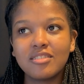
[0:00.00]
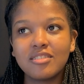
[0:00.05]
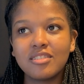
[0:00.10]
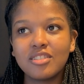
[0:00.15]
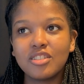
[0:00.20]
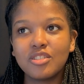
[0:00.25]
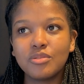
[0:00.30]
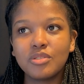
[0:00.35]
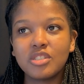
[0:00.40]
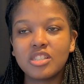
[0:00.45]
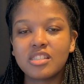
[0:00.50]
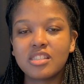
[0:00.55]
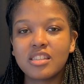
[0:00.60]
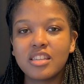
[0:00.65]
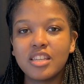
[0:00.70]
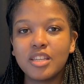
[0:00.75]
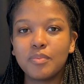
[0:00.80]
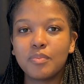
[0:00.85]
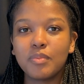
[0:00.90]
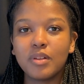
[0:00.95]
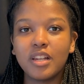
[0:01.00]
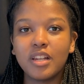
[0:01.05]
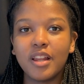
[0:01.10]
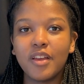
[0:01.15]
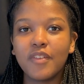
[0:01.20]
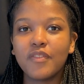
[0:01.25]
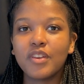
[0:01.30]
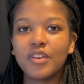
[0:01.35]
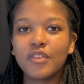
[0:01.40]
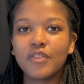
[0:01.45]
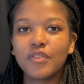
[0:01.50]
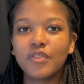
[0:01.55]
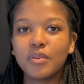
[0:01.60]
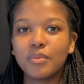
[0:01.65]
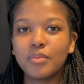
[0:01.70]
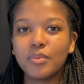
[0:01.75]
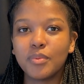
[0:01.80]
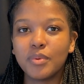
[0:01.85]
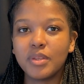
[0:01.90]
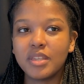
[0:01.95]
you just keep living
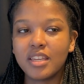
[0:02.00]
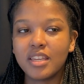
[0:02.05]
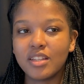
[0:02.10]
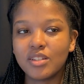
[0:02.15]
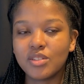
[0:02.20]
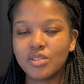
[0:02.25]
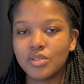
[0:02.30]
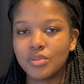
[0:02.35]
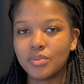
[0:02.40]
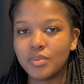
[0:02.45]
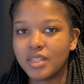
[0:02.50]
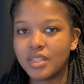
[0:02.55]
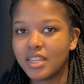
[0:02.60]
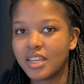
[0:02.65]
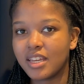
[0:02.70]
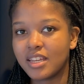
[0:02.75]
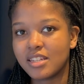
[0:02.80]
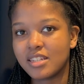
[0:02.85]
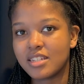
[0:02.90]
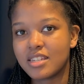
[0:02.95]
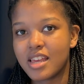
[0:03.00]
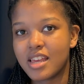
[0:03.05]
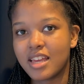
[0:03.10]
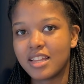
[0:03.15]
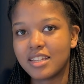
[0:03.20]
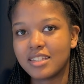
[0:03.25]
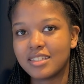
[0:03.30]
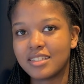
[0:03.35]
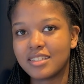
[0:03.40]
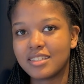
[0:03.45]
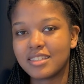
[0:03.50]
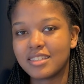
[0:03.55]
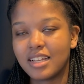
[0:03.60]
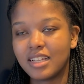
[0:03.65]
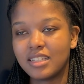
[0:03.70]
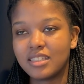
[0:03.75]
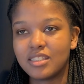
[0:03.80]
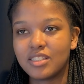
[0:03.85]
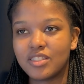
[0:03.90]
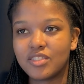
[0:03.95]
from weekend to weekend, and
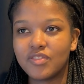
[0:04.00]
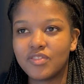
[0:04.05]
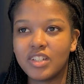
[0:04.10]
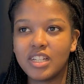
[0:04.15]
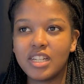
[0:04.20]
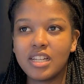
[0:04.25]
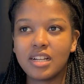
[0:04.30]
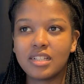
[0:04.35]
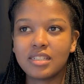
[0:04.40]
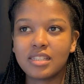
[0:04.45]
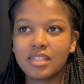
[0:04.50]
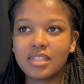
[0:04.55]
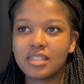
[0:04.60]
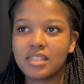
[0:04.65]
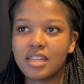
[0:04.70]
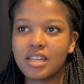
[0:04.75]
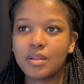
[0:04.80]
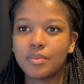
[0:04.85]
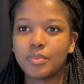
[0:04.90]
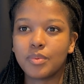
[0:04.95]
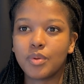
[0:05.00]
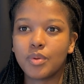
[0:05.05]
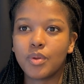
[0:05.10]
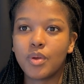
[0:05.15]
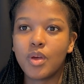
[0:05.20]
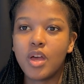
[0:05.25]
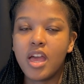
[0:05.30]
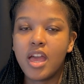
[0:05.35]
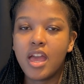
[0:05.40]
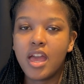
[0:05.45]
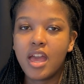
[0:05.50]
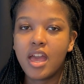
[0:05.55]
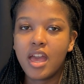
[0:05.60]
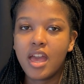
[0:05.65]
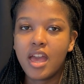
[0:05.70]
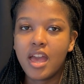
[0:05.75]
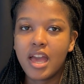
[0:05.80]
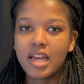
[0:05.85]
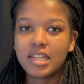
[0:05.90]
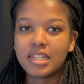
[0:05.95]
that's really unsustainable.
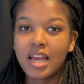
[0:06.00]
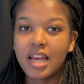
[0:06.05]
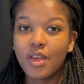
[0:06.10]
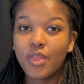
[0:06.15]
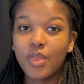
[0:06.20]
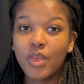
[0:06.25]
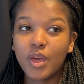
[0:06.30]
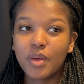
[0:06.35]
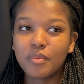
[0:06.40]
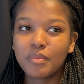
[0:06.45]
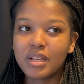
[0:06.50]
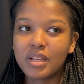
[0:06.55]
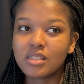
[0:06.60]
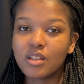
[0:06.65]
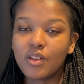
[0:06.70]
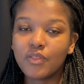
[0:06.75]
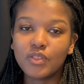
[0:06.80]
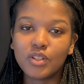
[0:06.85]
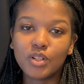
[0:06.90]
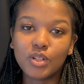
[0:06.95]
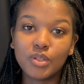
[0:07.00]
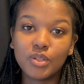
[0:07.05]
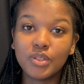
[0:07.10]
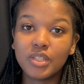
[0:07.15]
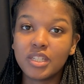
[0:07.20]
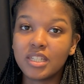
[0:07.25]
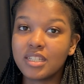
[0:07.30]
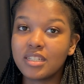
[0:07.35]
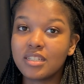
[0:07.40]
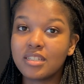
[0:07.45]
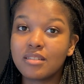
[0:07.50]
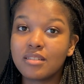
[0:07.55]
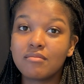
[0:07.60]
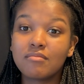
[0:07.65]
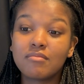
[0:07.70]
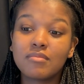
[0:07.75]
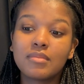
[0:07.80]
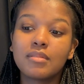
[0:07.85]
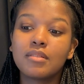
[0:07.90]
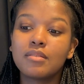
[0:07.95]
And I think, myself included,
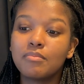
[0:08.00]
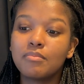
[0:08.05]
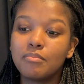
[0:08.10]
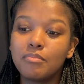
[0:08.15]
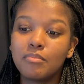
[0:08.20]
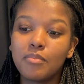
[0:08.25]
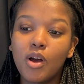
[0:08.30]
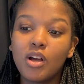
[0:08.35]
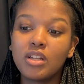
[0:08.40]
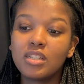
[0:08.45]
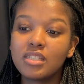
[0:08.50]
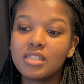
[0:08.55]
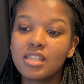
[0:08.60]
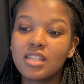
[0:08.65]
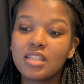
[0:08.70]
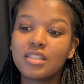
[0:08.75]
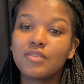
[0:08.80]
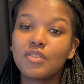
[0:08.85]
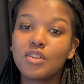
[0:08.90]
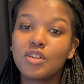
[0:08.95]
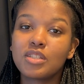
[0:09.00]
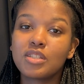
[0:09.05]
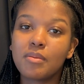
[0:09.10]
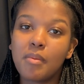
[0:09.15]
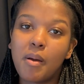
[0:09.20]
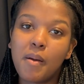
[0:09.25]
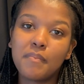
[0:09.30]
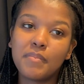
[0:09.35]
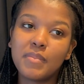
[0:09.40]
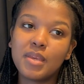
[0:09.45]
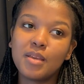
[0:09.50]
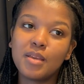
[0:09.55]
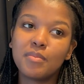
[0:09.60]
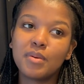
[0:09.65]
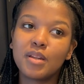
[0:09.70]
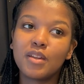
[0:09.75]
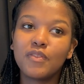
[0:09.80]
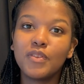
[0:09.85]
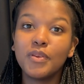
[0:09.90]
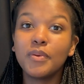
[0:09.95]
honestly this video is about me, but
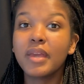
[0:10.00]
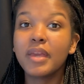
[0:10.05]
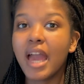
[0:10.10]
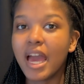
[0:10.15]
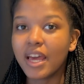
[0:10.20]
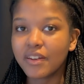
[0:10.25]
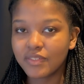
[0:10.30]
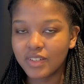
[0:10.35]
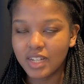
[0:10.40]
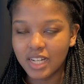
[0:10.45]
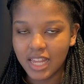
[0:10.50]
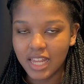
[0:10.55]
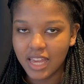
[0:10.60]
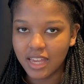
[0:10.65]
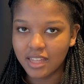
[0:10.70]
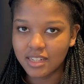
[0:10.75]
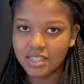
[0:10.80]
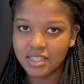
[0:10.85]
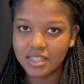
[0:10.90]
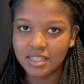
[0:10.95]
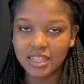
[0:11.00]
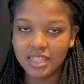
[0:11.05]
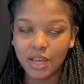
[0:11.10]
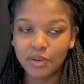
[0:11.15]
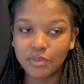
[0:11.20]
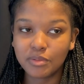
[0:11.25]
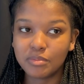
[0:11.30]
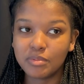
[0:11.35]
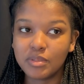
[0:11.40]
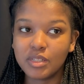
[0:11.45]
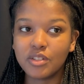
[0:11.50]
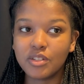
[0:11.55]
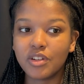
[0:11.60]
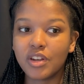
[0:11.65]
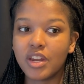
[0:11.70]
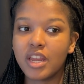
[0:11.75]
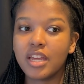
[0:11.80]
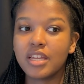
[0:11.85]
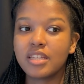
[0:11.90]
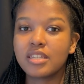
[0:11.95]
if you can relate, that would be
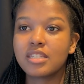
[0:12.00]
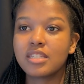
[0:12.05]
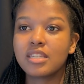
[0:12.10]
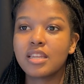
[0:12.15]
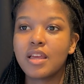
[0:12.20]
great.